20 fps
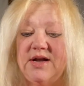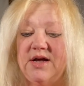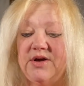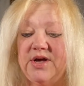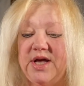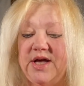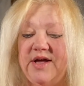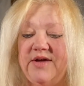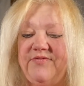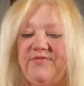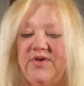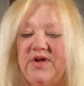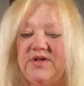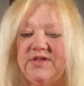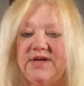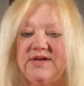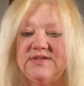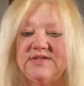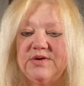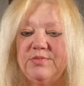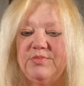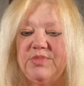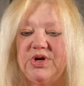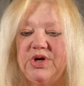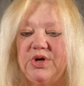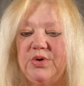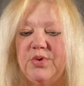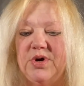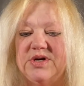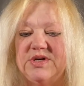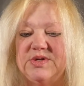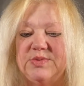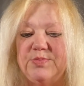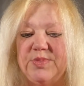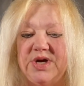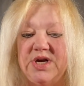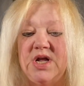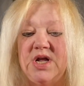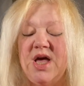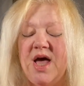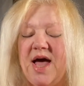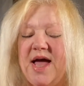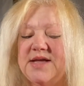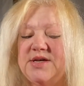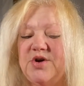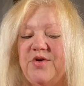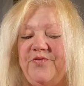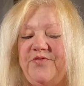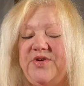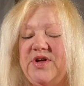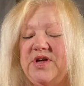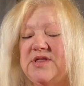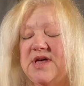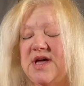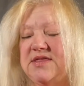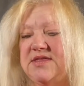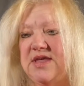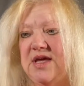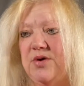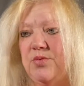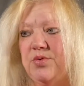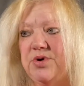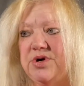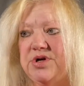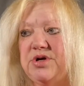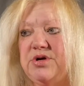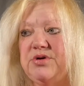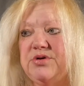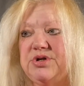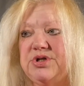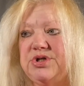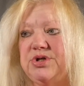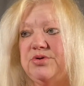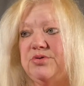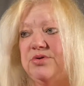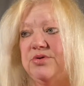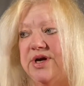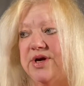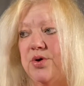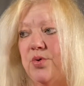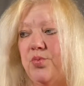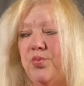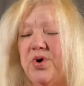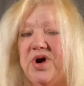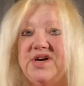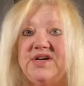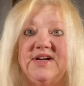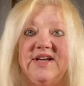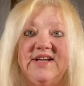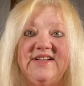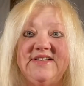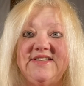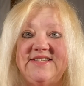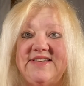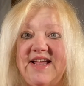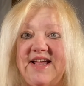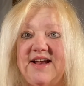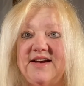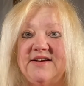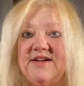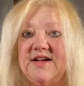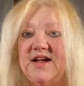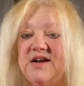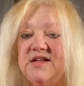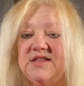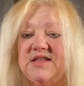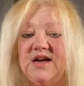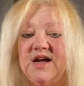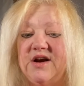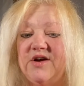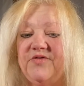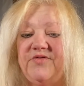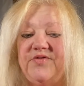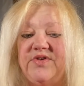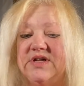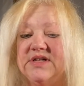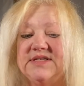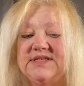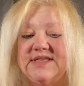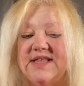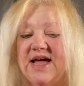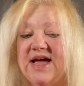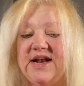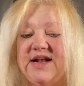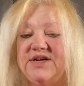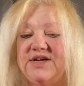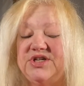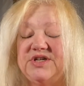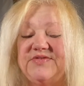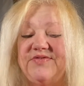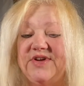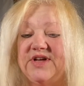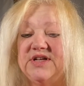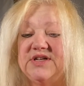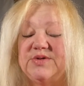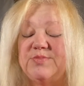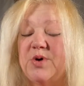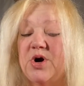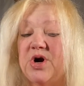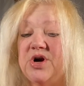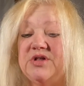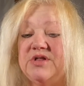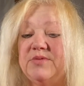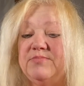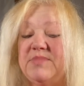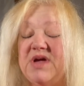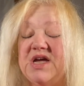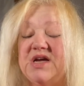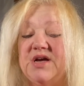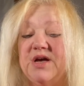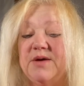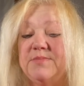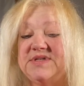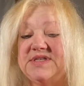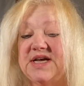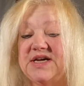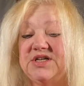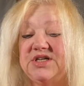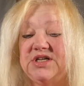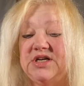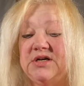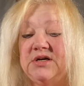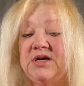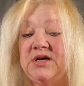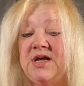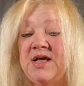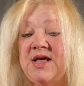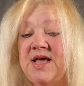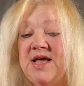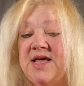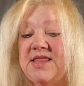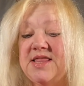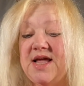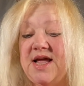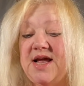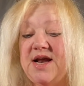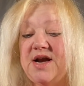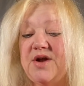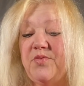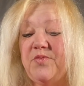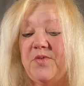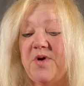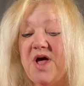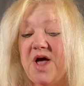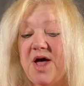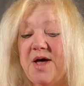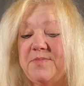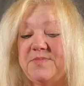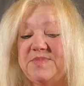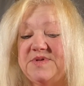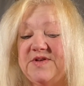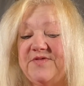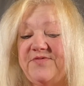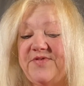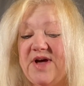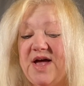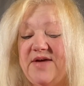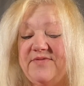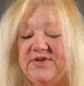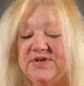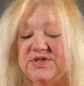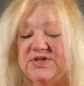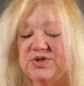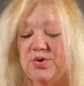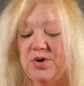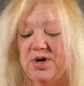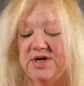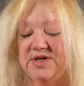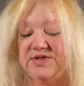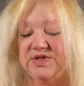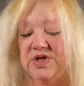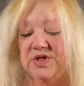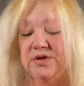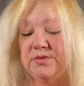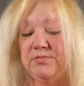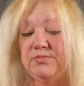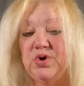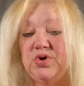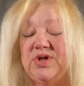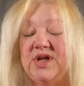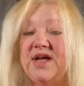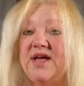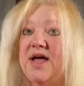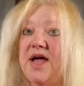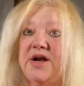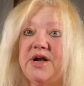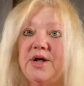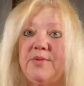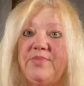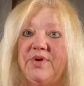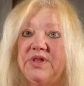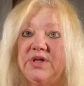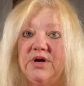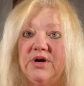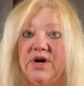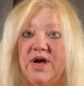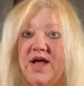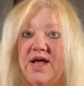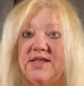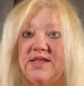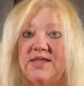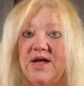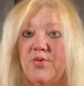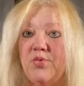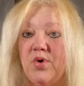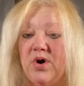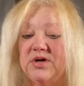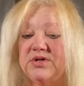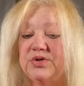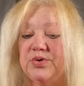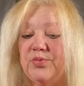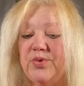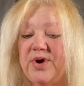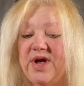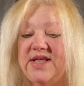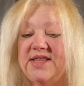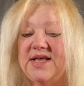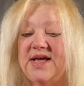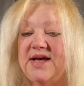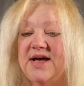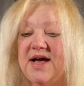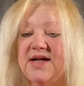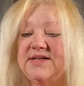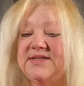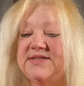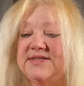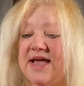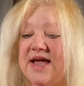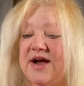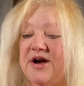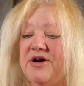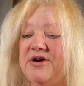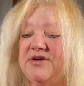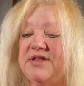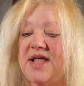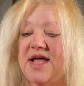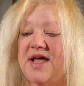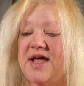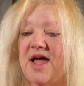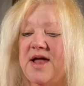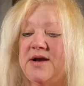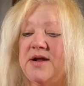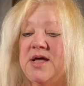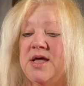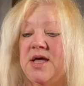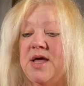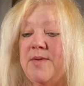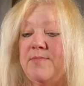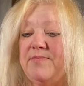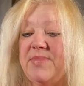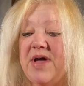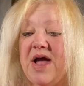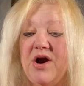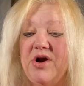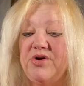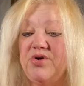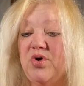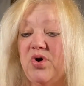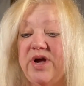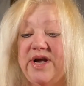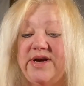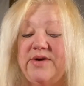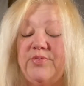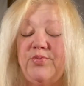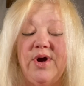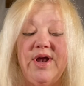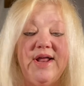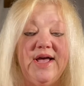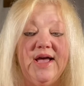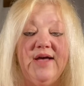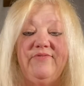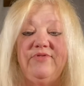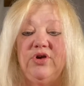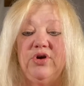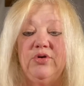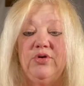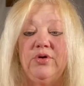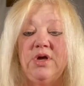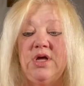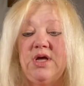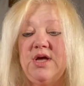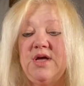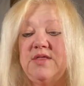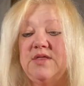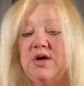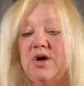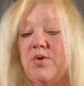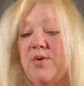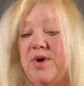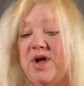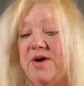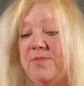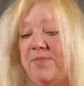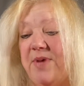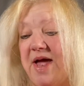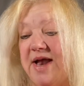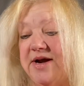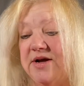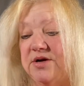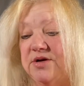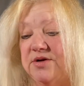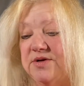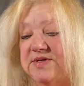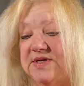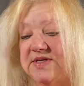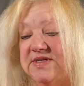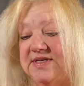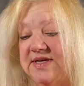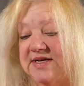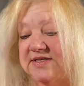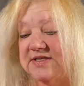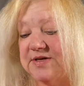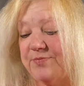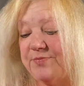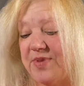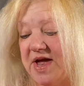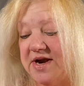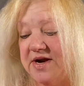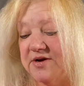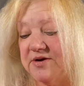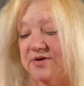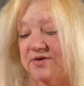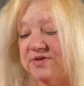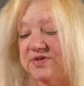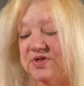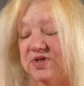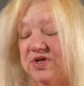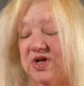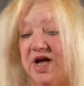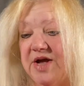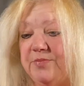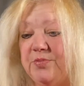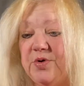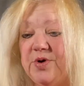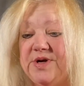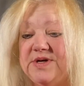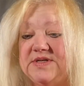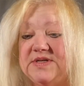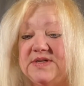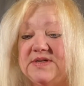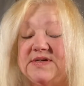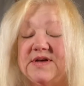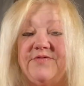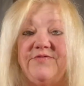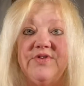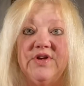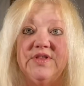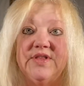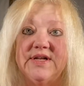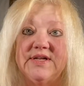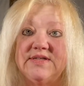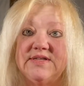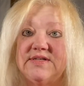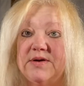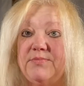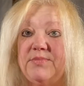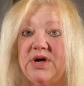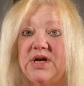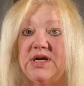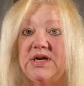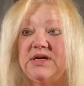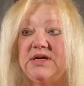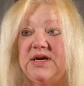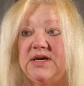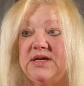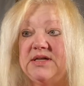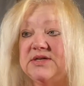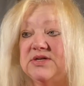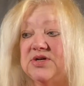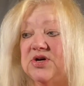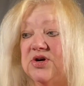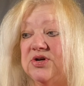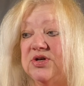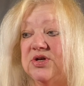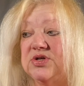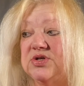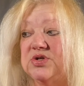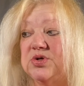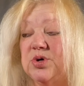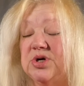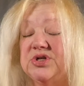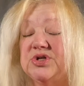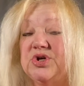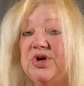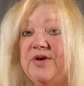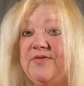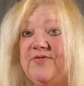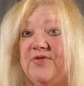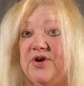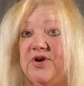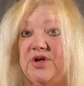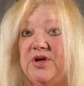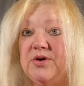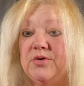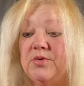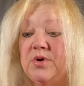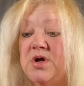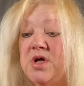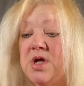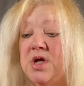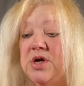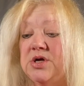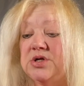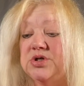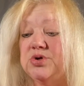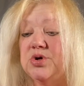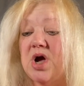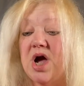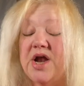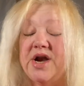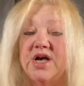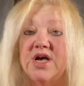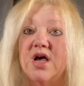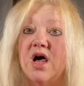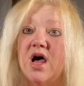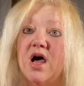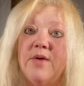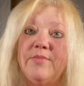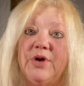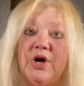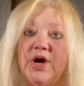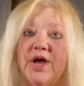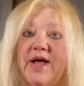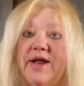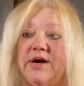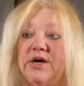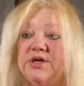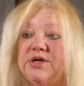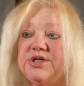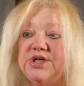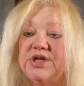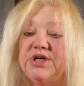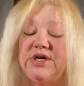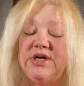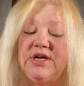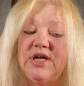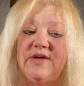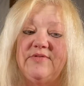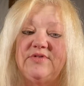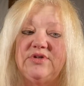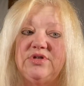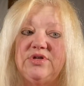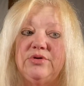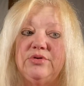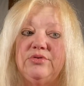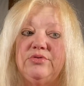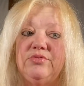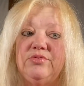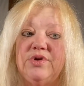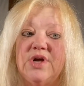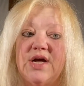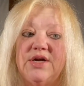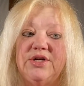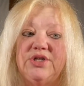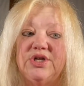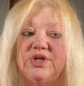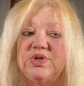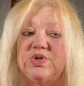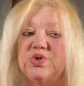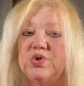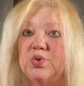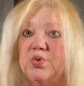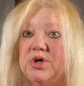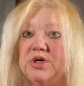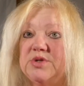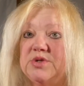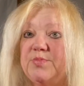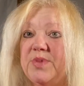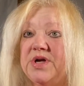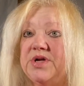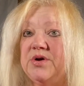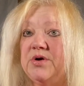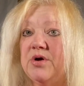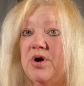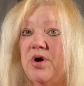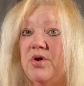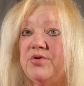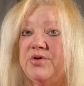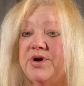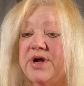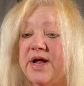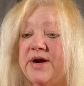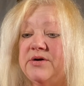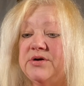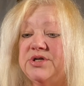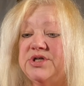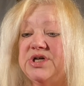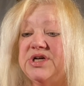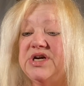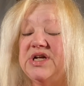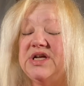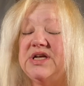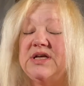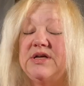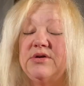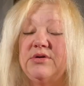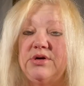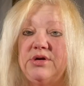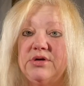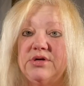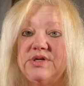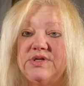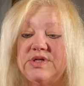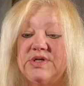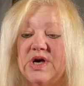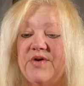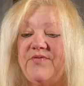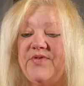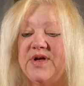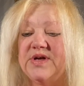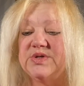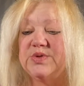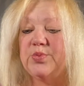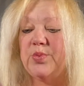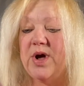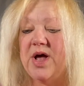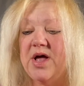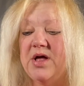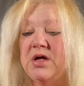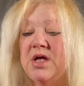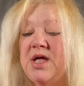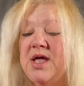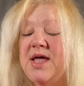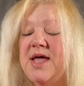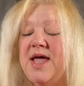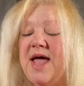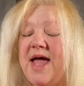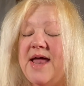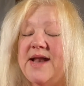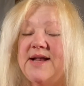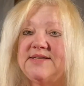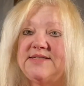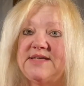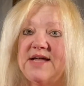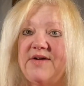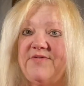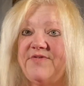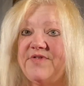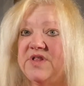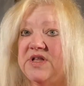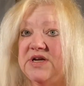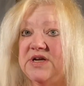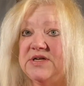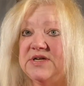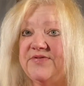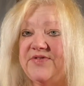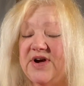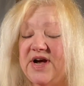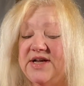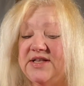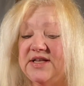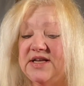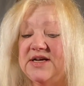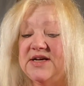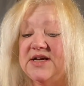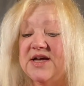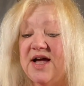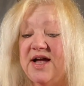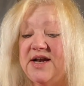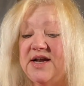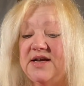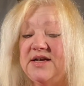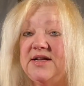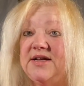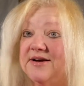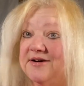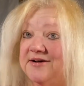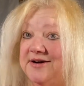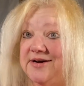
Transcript: Okay, I felt like somebody was, but I don't feel that they would use you like a one night stand kind of thing. I don't feel it's that. I just feel it's part of the makeup session. The Eight of Cups, the Five of Swords, and the Moon, they got up in their head. They walked away. They got scared. They got paranoid, what have you. The Queen of Pentacles, the Six of Pentacles, and the High Priestess, I feel that somebody needed to turn to Source, good for you, to kind of calm your energy, give to not just Source, but your own energy to heal yourself as well. And it's definitely divinely guided here.